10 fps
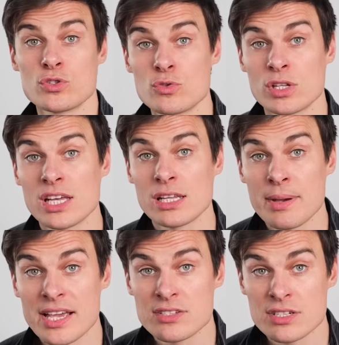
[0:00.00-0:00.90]
who clearly
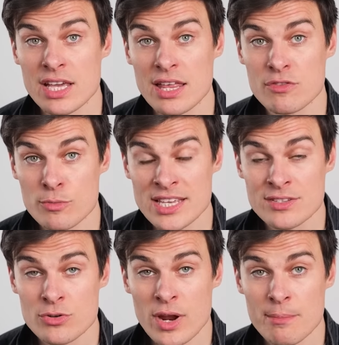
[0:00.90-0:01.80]
pieced it together from
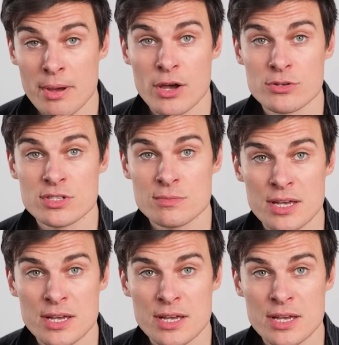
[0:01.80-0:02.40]
Instagram posts.